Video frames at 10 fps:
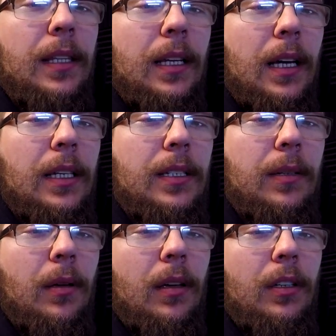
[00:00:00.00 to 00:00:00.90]
the nice
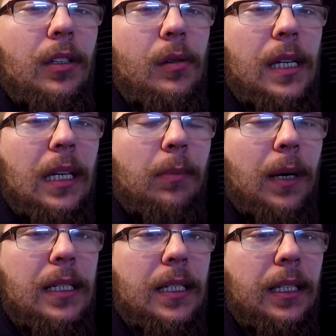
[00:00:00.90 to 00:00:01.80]
unique
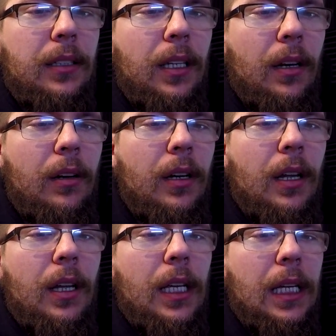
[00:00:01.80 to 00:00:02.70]
basket here,
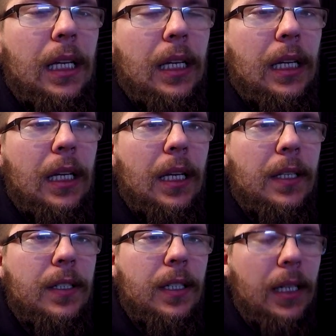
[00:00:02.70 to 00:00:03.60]

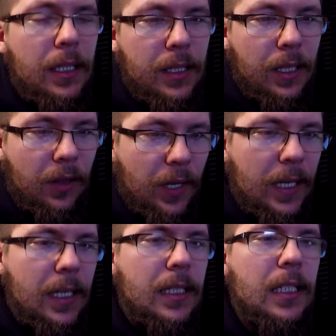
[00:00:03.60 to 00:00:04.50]
it's the
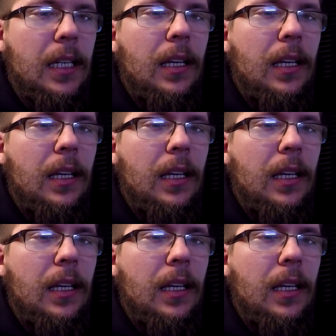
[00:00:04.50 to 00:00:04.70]
things,